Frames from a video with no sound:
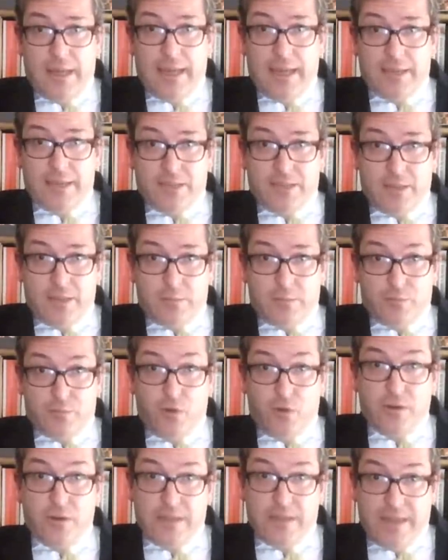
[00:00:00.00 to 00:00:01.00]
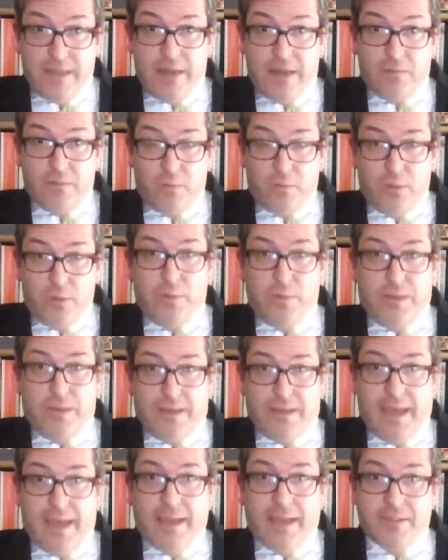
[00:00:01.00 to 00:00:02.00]
is that broadly that will be the
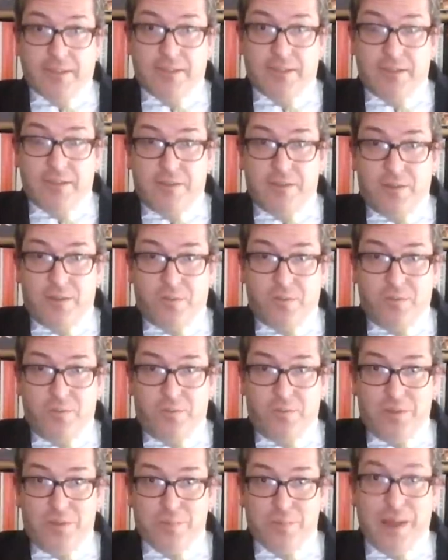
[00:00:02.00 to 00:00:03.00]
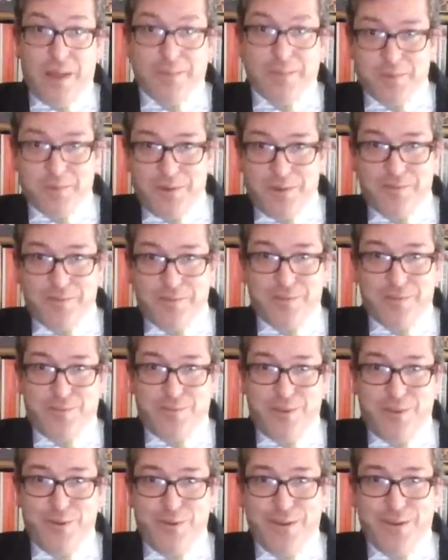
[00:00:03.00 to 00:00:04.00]
case. That that that perhaps one of the
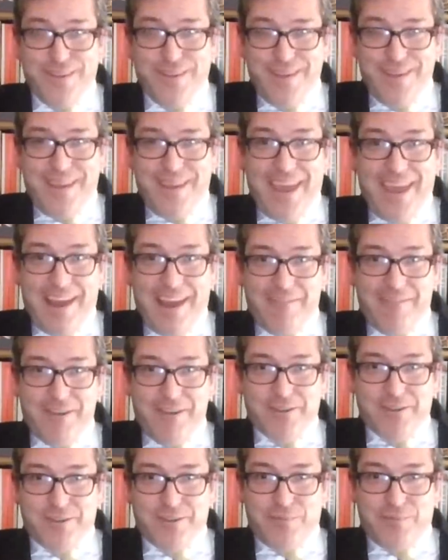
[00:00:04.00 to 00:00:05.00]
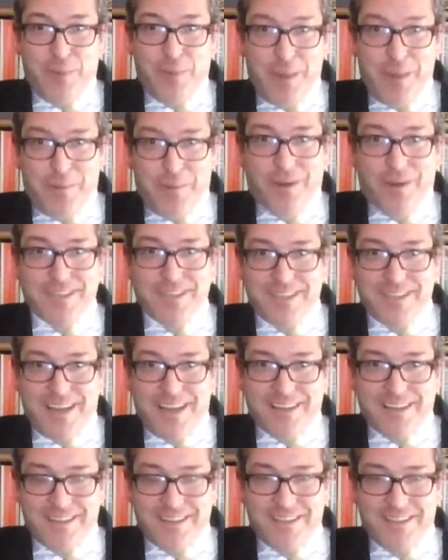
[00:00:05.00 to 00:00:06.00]
few areas of
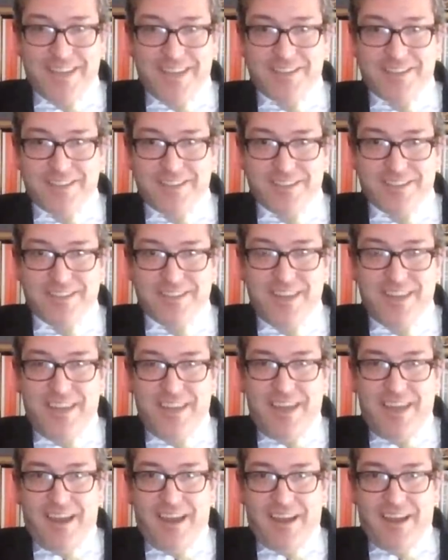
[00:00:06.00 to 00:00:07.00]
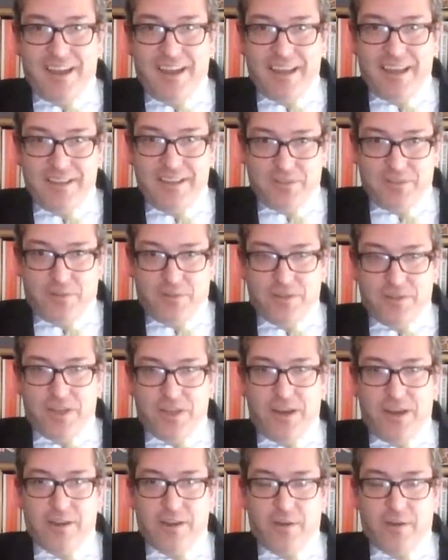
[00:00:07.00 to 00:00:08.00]
bipartisan consensus uh, is on the
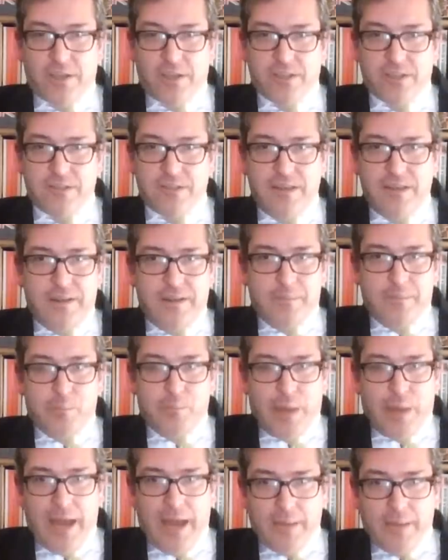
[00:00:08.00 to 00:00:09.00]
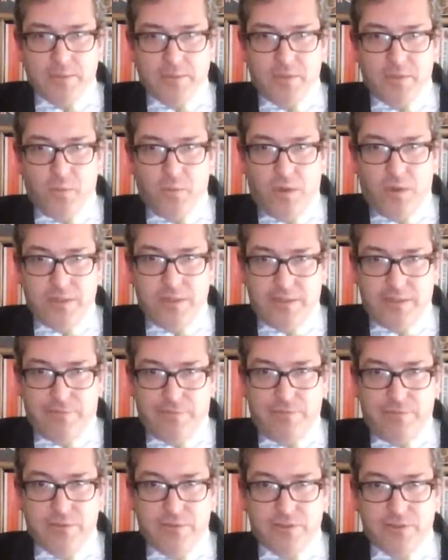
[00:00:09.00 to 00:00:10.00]
China question. Perhaps the one
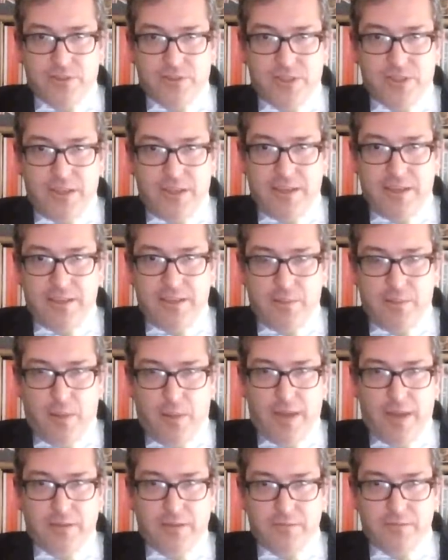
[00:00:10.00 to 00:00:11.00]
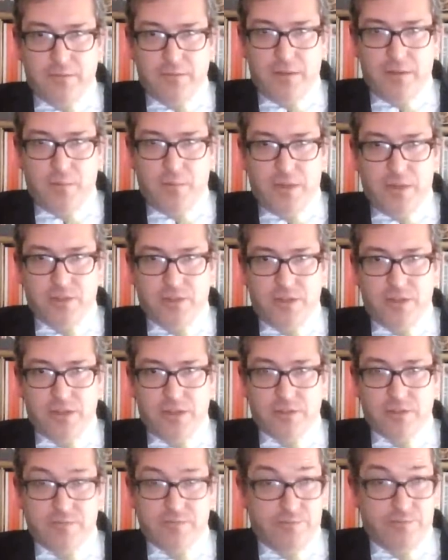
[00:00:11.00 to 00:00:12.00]
difference in the Biden
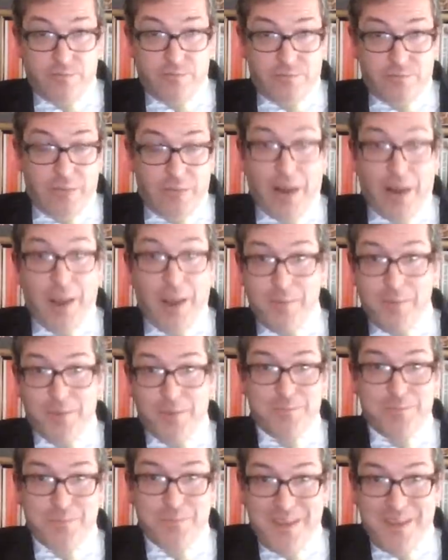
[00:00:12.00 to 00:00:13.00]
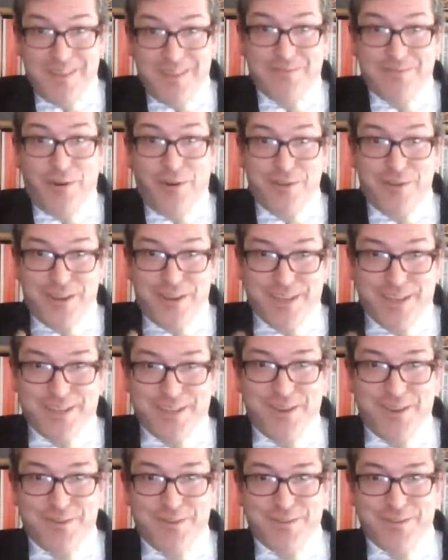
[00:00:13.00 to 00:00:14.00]
administration, from, and I'm a foreigner,
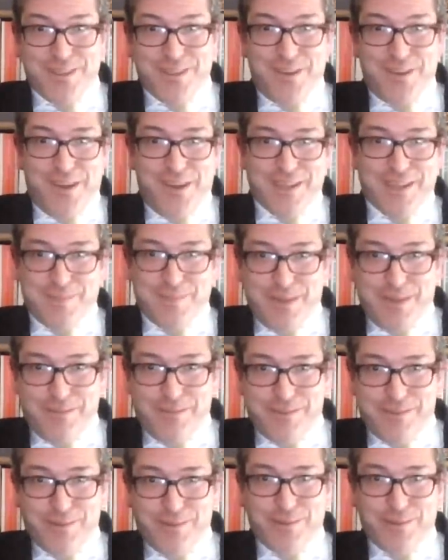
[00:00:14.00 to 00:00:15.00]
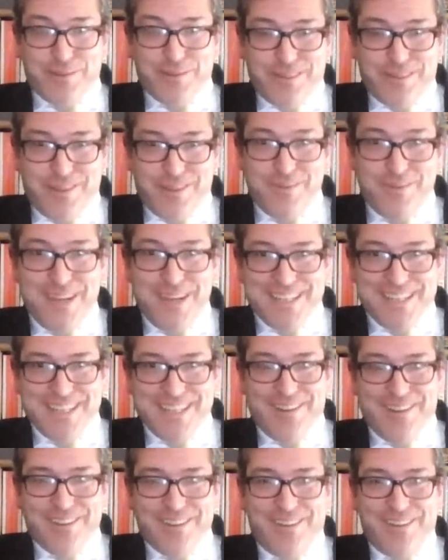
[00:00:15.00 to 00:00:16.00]
so so I speak with all humility
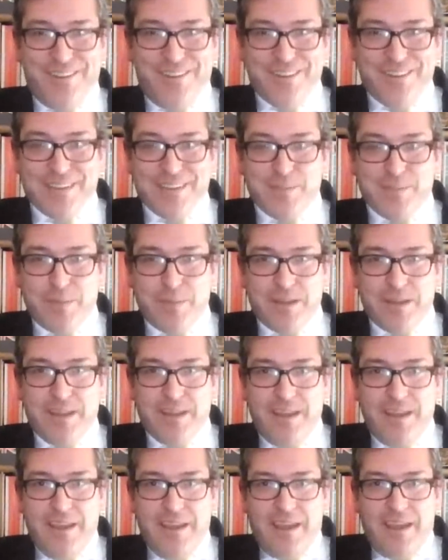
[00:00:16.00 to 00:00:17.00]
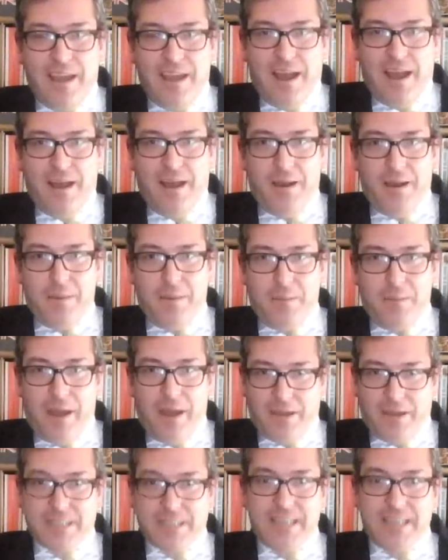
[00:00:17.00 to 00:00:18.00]
on on this, but uh, my
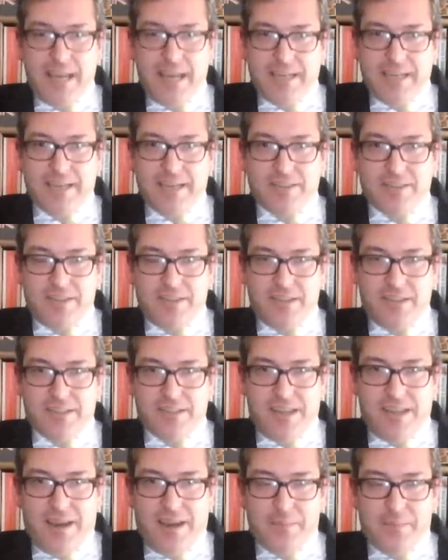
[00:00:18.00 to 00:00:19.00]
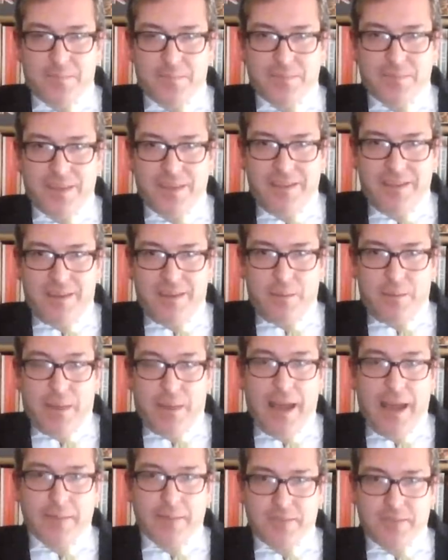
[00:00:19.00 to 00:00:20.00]
understanding is that um,
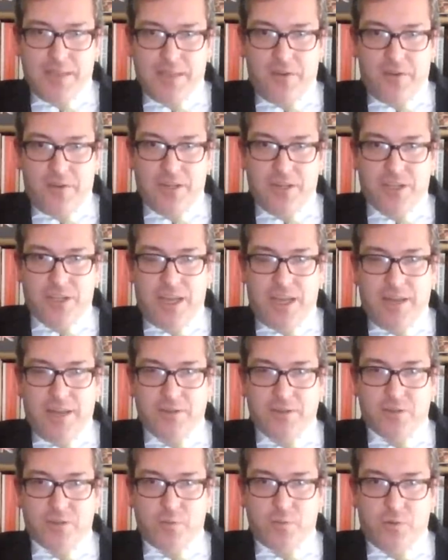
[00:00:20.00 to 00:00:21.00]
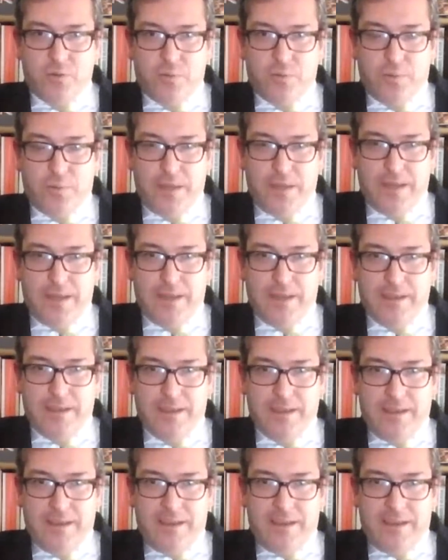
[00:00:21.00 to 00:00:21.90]
perhaps the only change will be